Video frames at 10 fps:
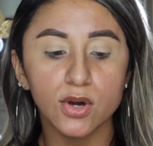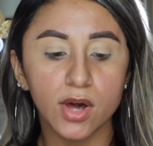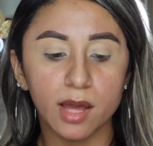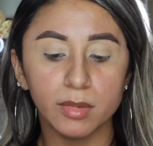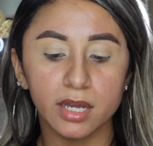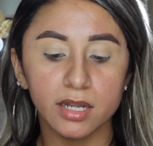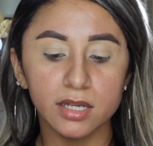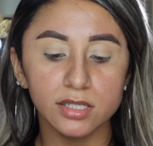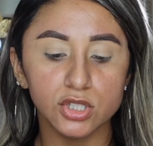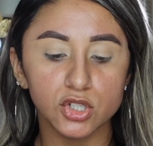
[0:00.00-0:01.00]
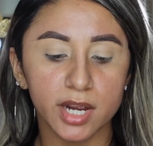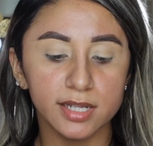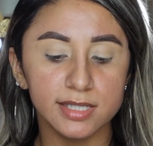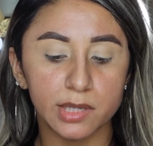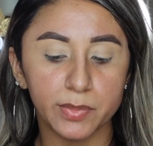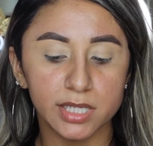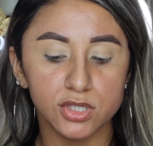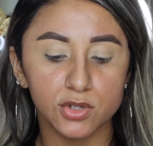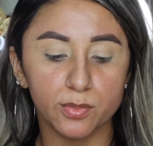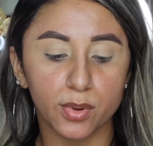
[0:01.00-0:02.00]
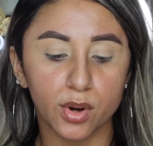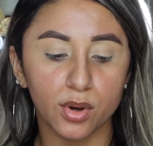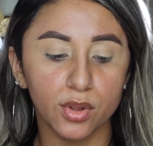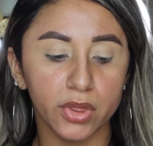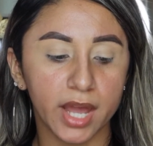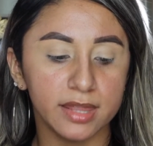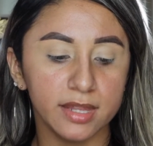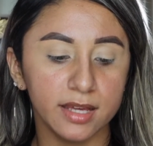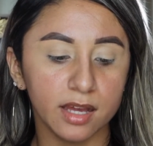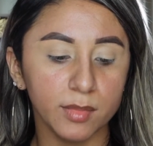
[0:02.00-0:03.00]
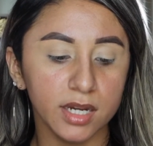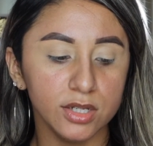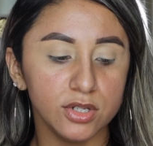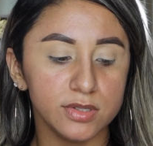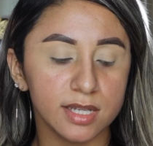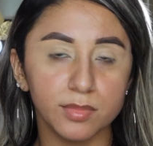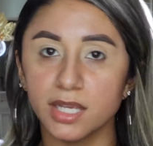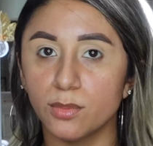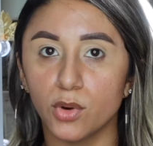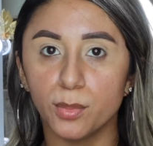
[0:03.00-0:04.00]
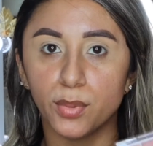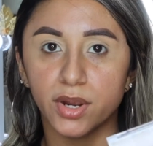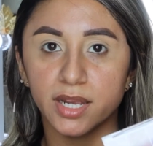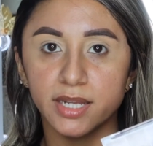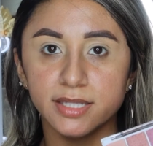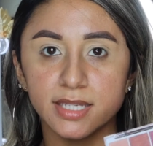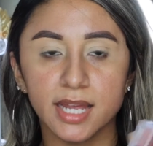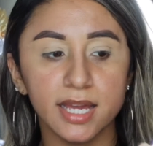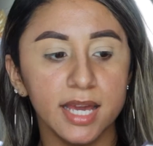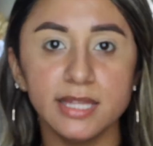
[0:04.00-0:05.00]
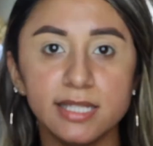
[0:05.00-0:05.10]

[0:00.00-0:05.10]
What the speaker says: I'm gonna try to dip into both. I think I'm gonna do something more burgundy today.